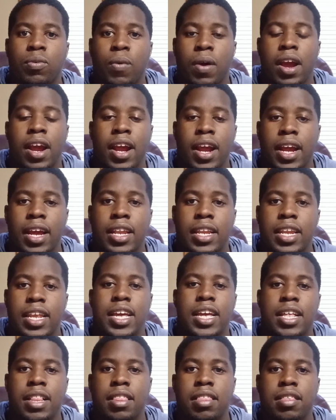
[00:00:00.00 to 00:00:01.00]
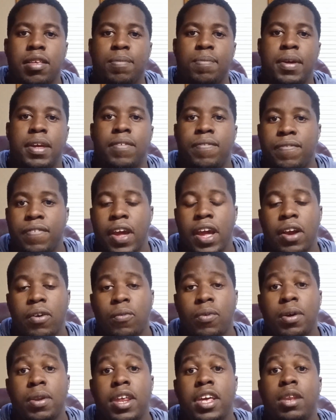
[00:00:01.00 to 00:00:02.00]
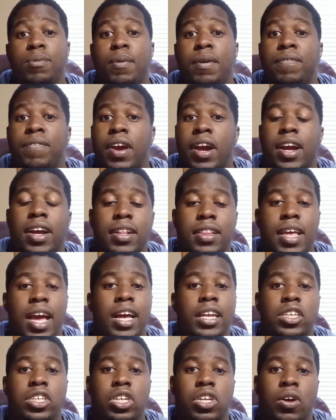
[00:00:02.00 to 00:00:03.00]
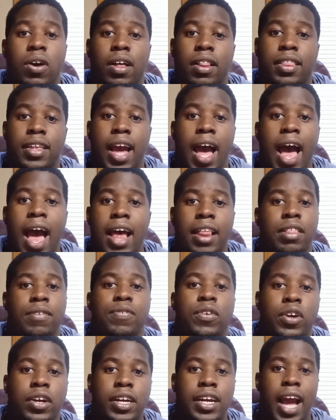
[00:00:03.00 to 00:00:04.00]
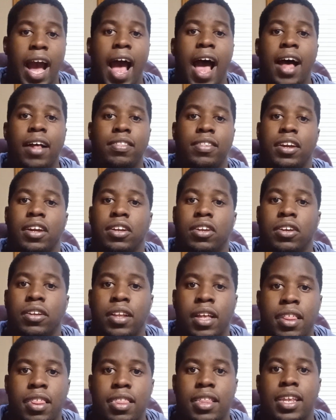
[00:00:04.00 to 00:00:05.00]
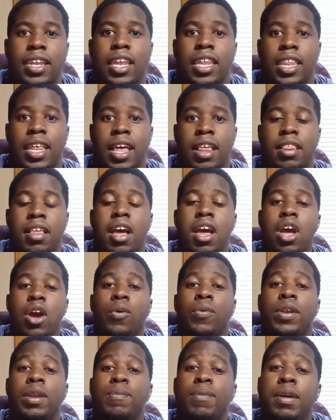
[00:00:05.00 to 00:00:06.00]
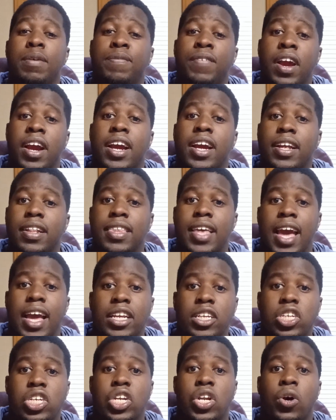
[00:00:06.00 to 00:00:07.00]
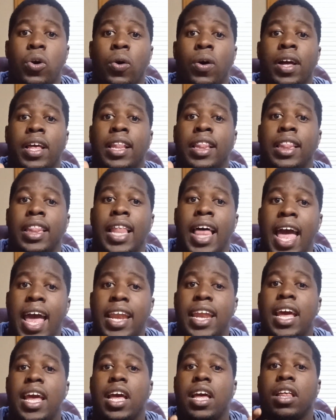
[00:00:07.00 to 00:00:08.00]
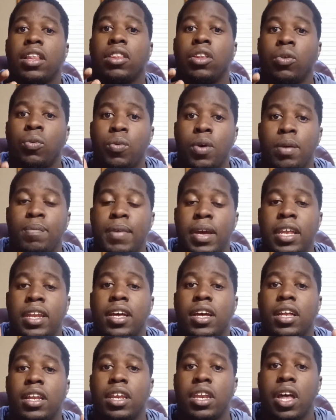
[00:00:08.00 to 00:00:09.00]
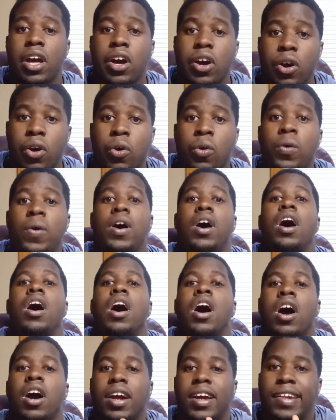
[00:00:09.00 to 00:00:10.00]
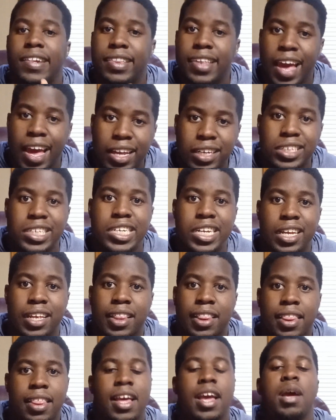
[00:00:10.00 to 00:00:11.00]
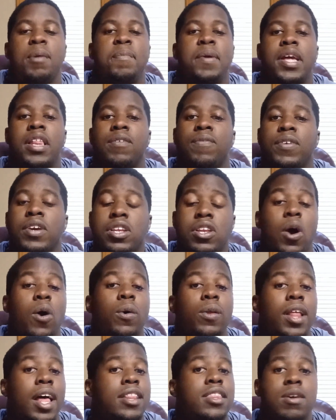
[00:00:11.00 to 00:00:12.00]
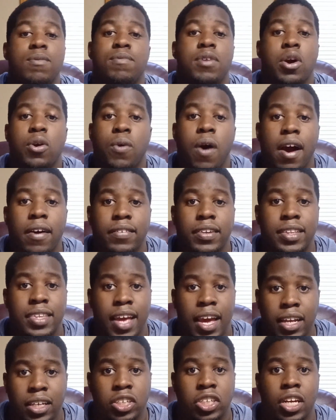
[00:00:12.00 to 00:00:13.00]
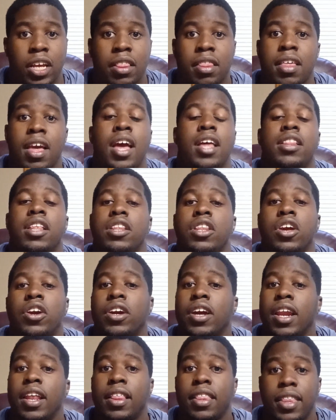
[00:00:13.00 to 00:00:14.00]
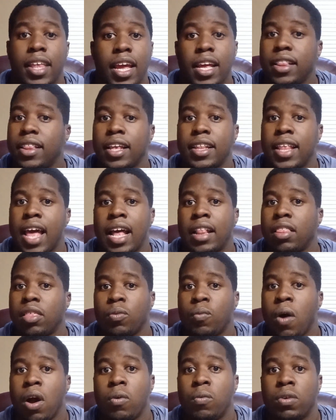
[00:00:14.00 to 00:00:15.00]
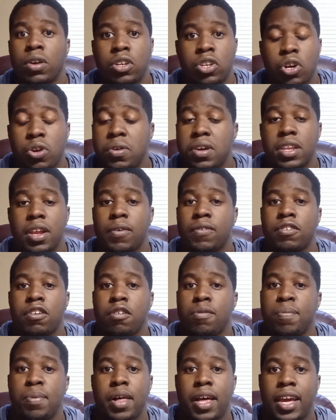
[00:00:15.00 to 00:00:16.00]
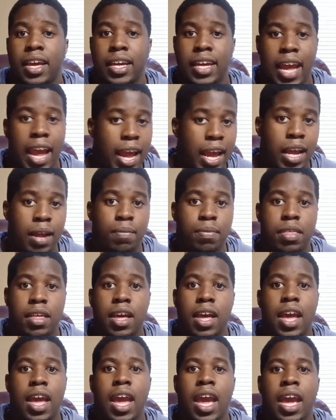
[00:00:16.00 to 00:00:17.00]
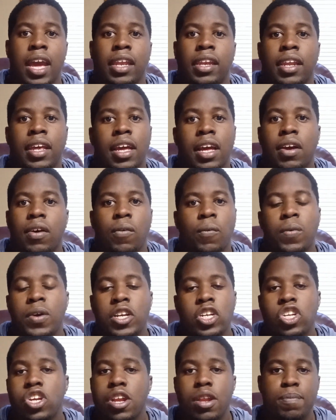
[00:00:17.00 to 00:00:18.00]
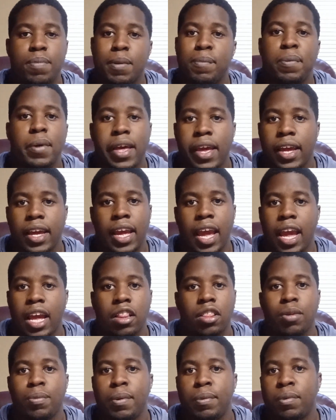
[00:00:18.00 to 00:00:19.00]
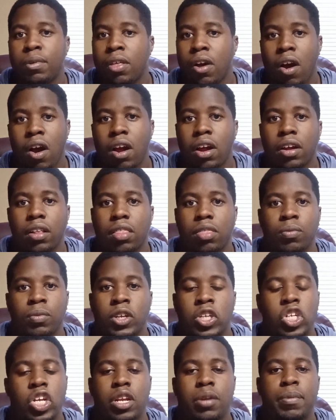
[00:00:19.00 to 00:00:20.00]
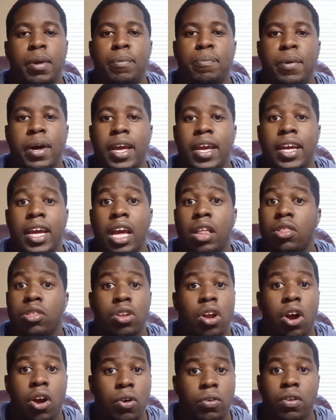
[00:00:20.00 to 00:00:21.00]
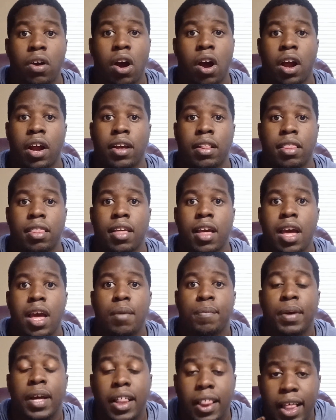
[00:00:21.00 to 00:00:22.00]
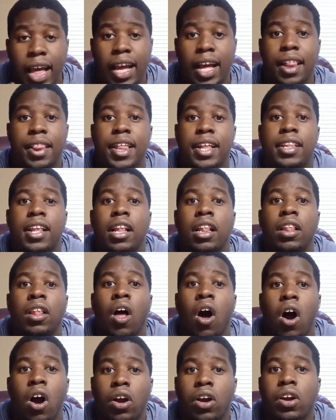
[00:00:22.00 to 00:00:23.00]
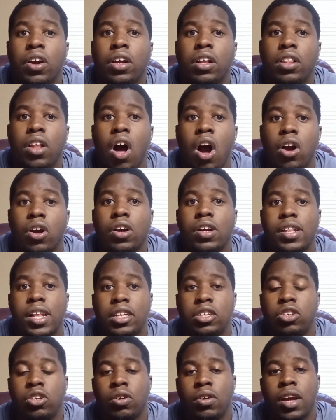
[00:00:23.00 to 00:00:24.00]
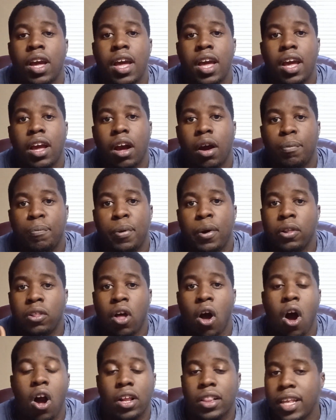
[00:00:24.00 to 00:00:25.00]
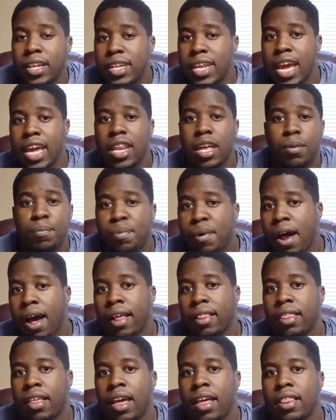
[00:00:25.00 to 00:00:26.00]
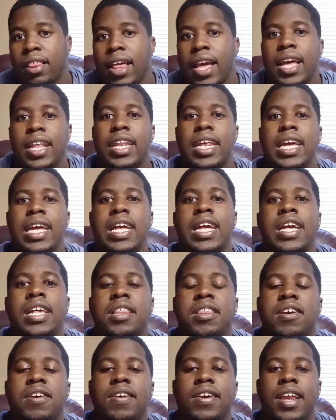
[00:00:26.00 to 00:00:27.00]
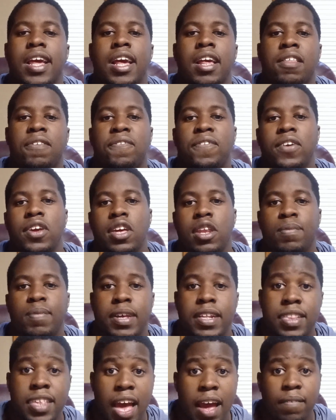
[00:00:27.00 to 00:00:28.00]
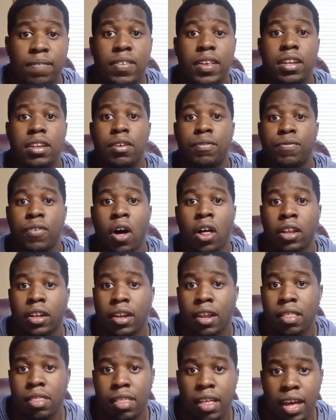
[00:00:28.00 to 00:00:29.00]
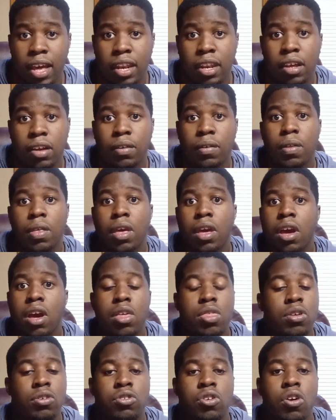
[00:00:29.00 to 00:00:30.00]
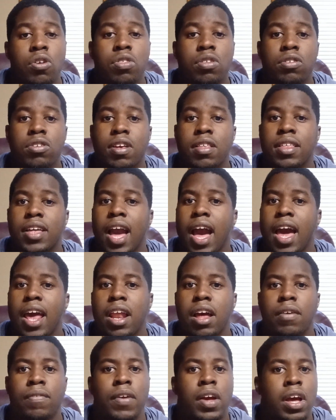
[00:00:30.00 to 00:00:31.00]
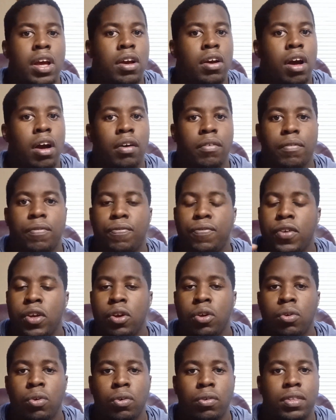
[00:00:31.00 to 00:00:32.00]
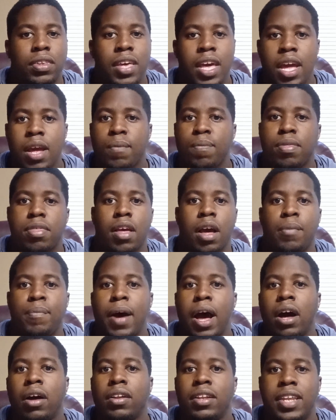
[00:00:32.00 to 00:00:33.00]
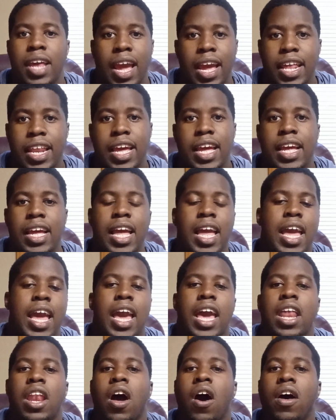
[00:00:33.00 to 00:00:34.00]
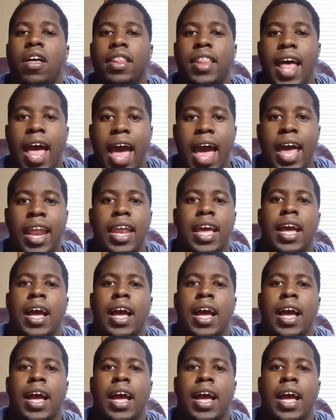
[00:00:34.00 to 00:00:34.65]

where it needs to be very, we need to be very intentional as guys if you're a guy out there and you're listening to this we need to be very intentional and let the women know our intentions. Because if we don't let them know our intentions, then they're going to think that that's what we're doing, that we're just playing games. And we shouldn't be playing games with people's hearts. We shouldn't be playing games with our own hearts. Because, like I said, the longer and longer that you uh, prolong the dating process, the easier it is for you to be tempted to fall into sin. So those are just kind of a few tips about dating and all that.